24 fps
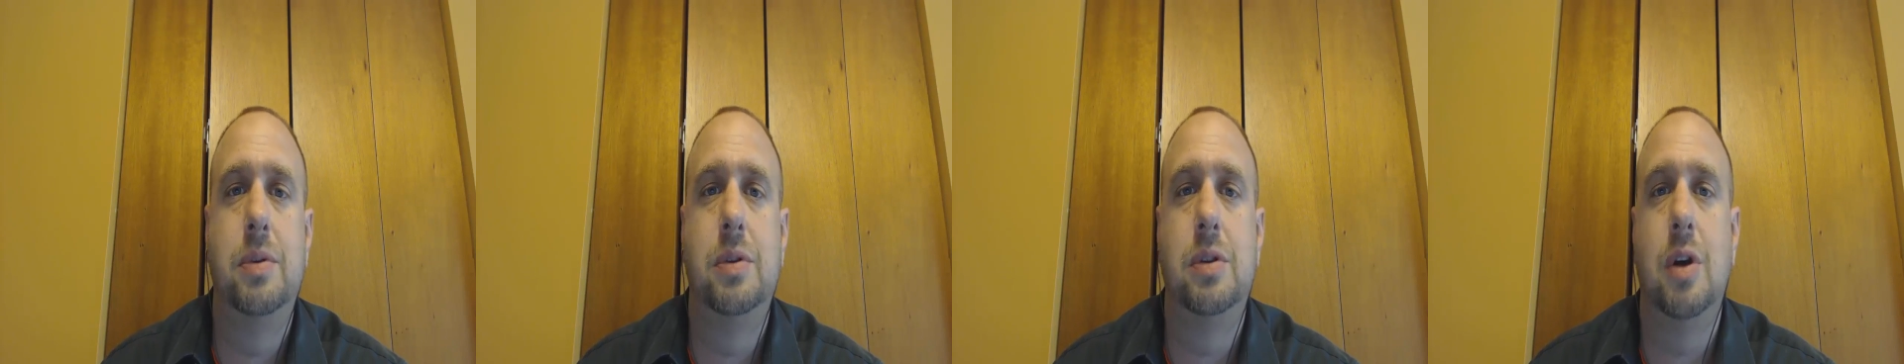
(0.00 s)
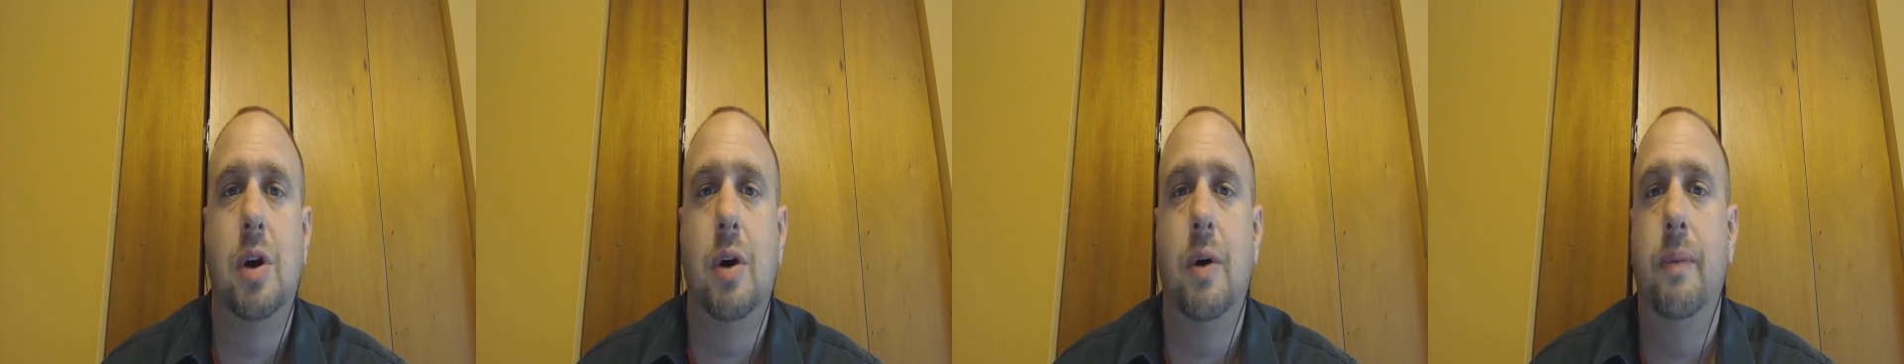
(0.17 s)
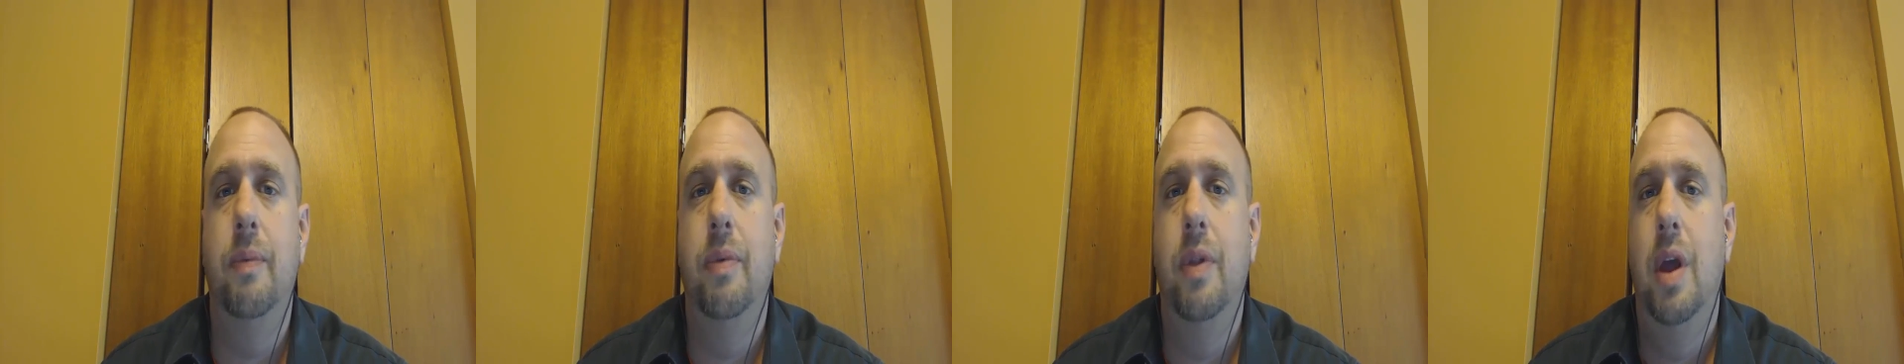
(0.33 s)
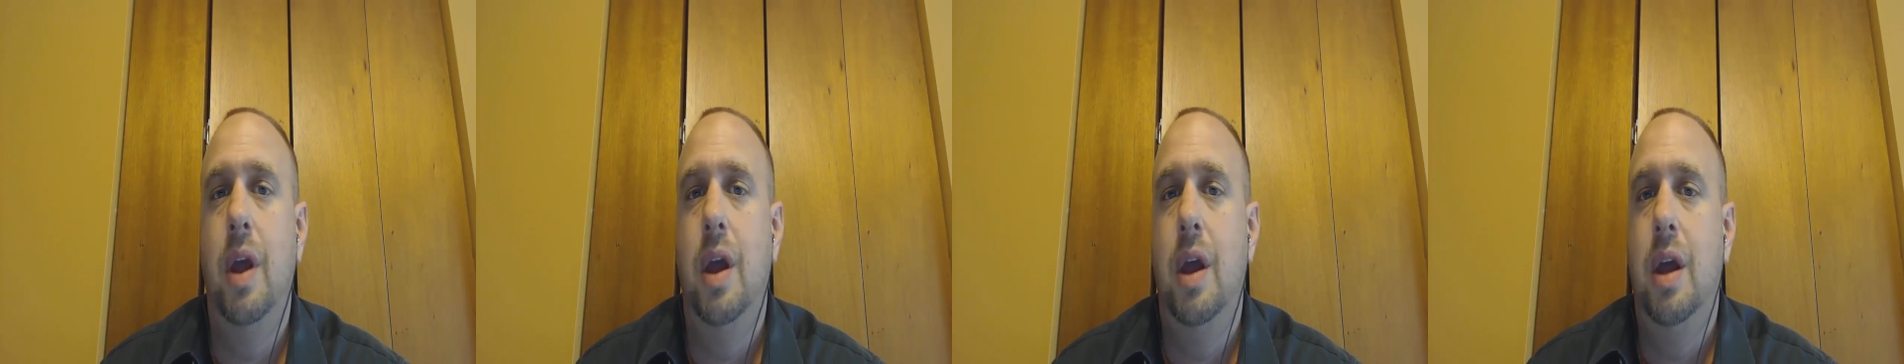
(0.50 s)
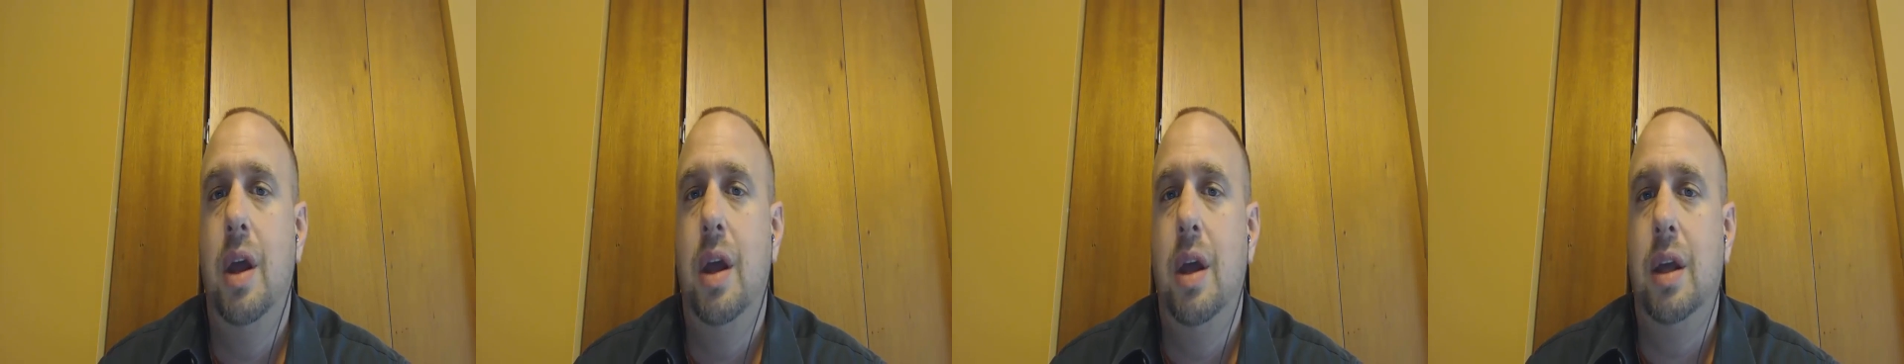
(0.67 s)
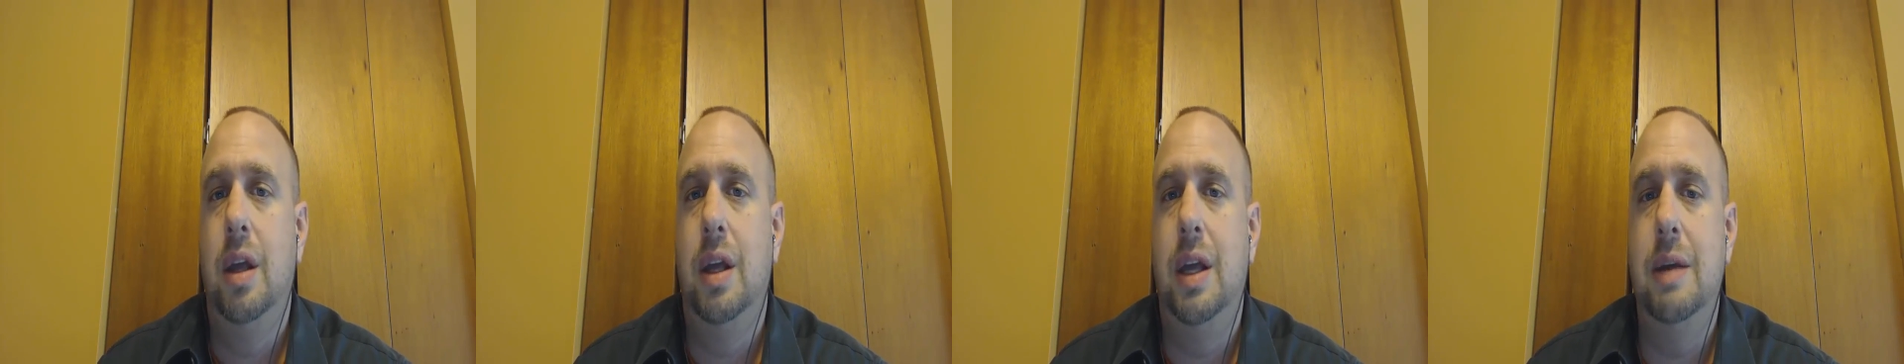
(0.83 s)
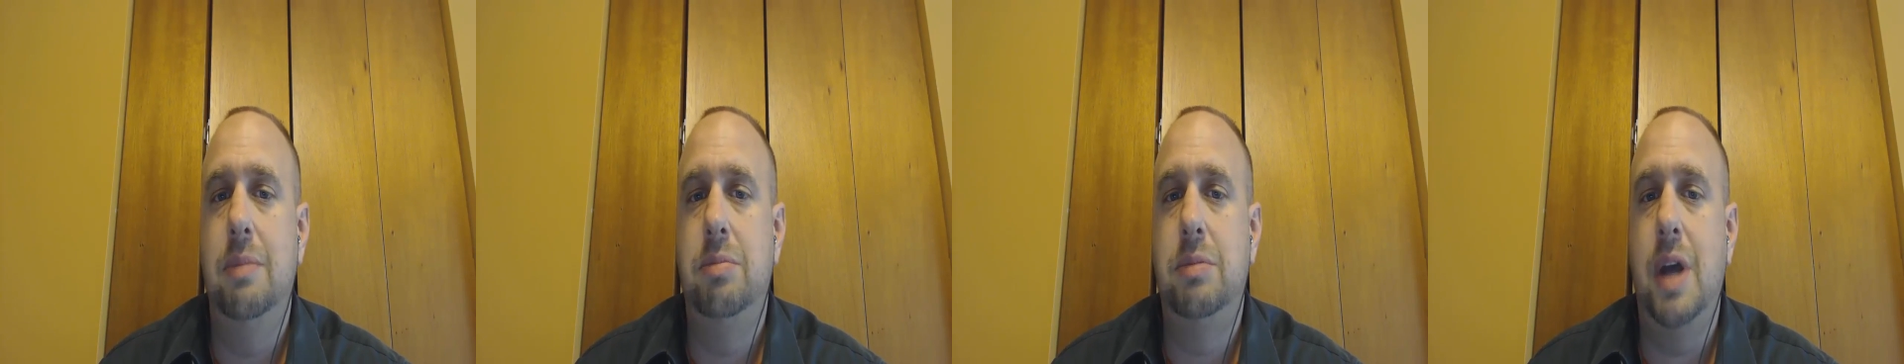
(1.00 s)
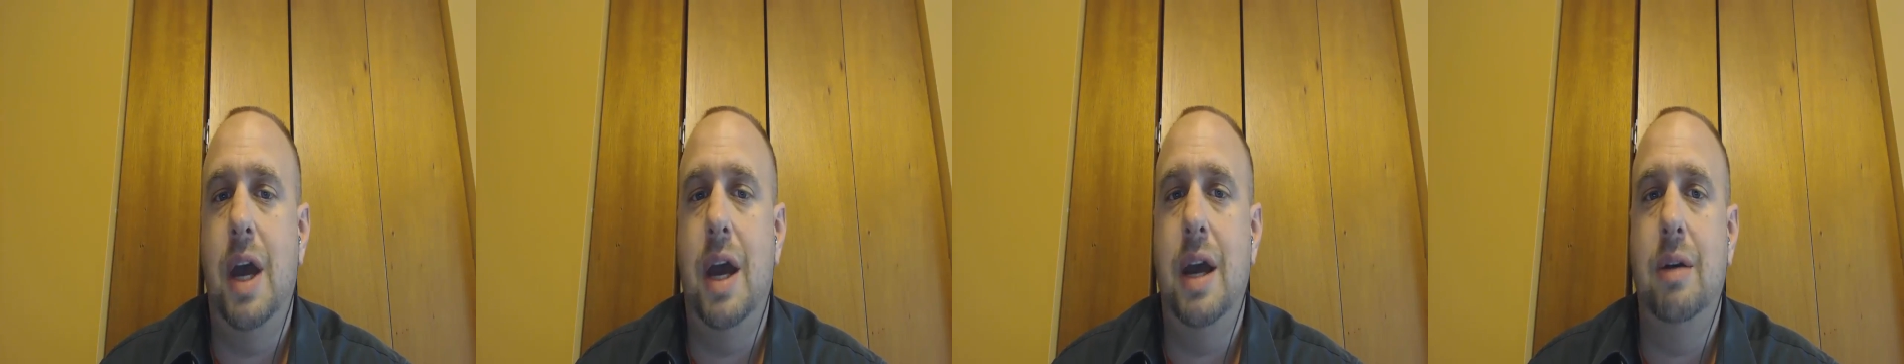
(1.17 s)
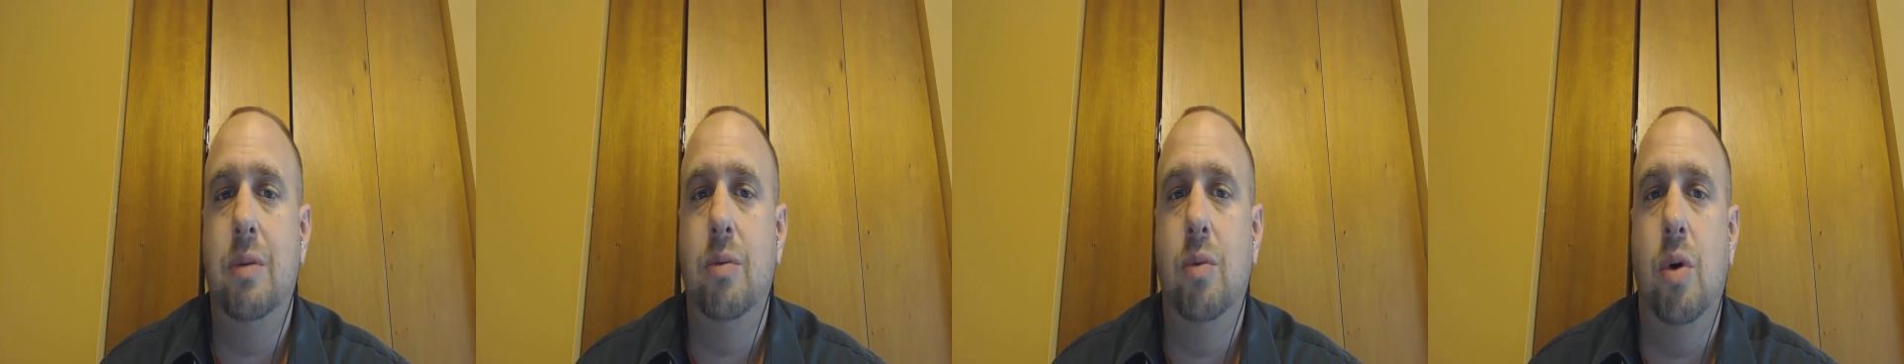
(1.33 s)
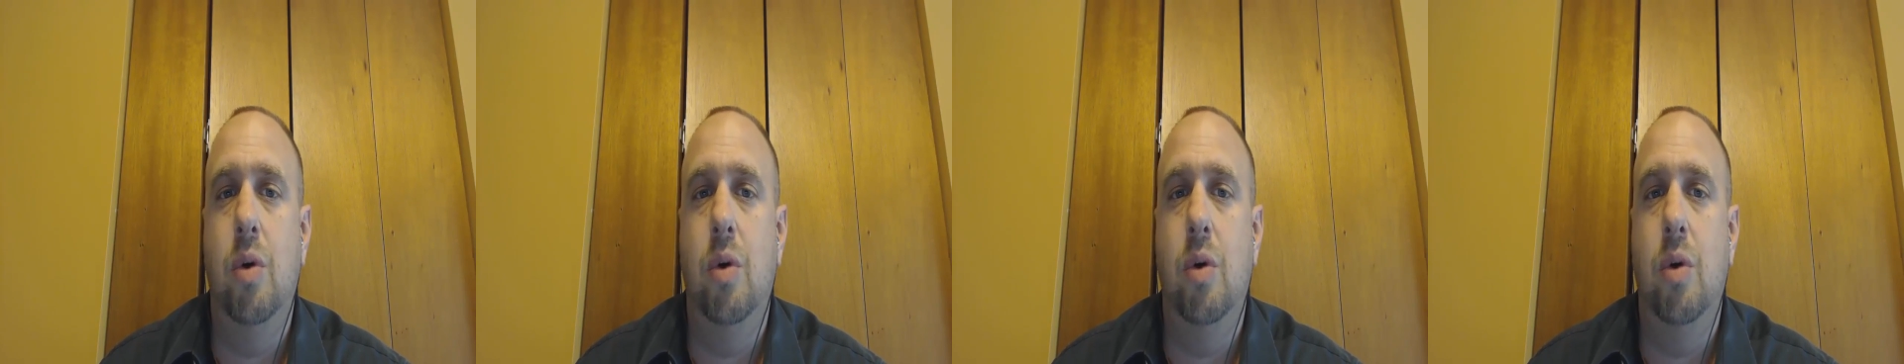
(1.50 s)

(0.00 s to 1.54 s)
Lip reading: So keep tight.